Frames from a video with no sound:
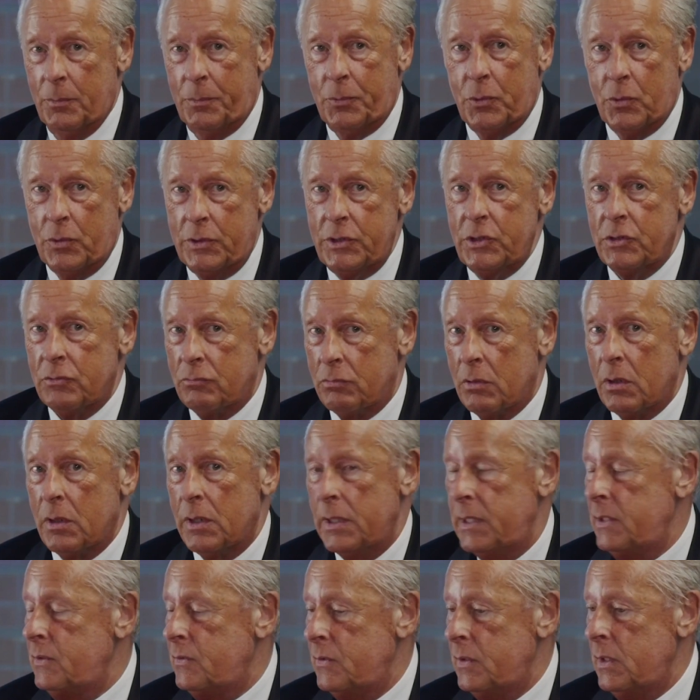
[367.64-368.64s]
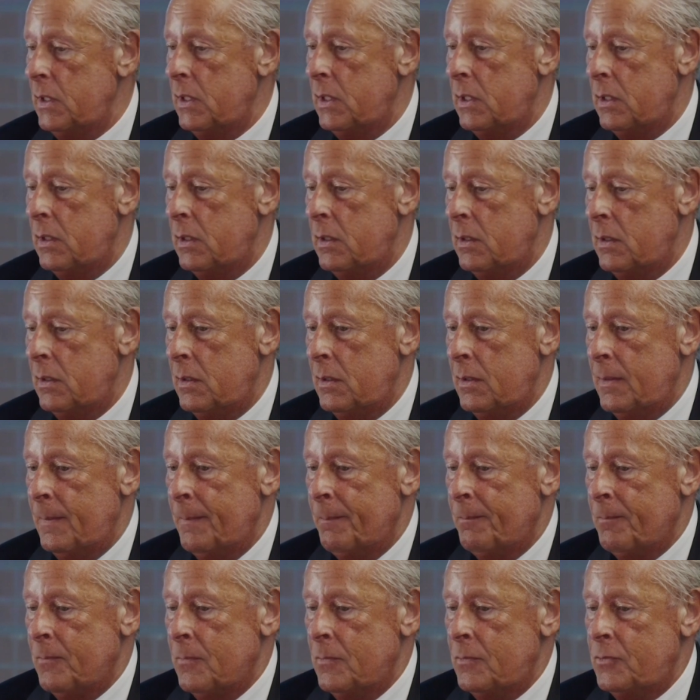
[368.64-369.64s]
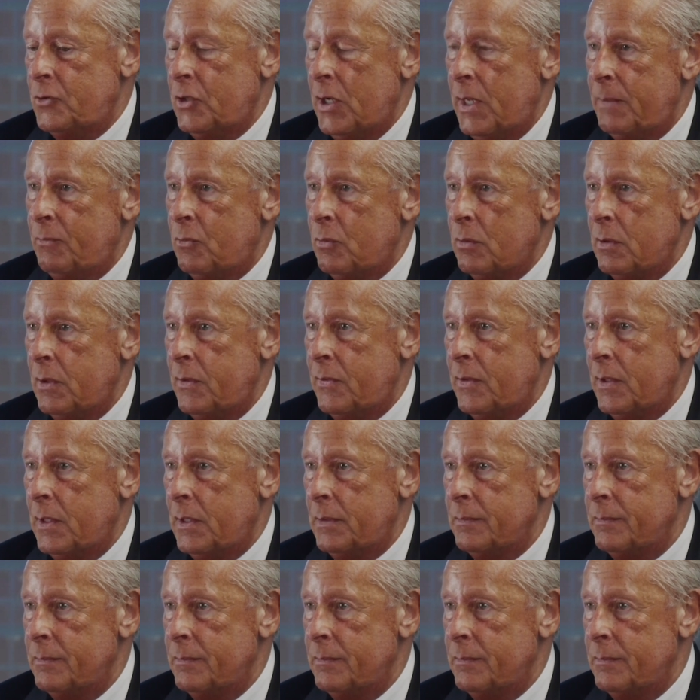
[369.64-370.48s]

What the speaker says: a point, you're right. Yeah. James, what do you think?